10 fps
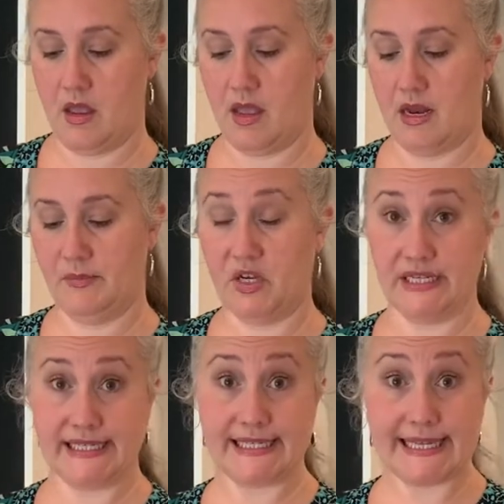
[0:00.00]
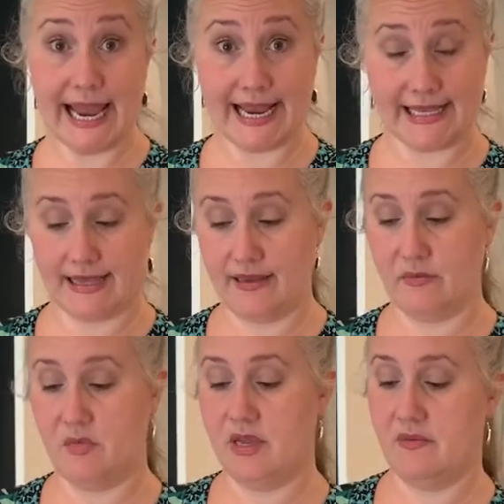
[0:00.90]
And I'm going to stack
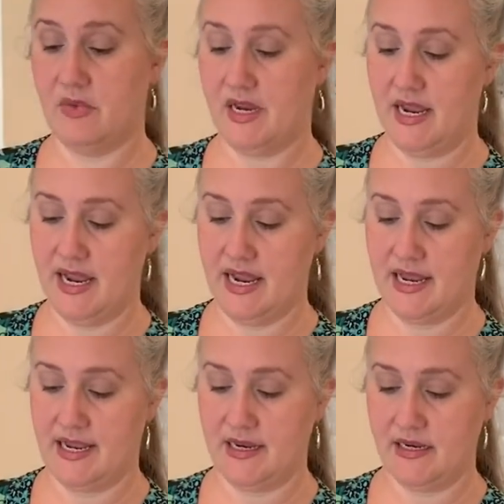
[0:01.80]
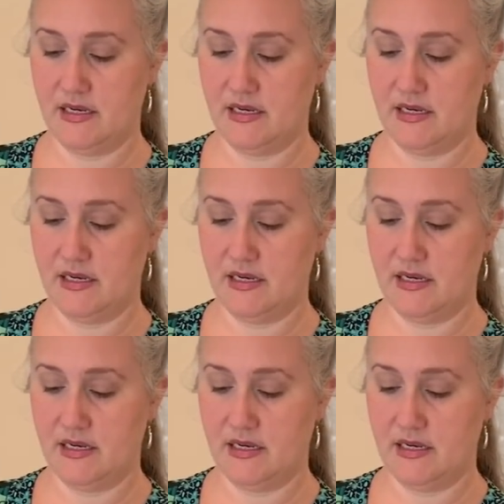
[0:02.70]
them in my hand.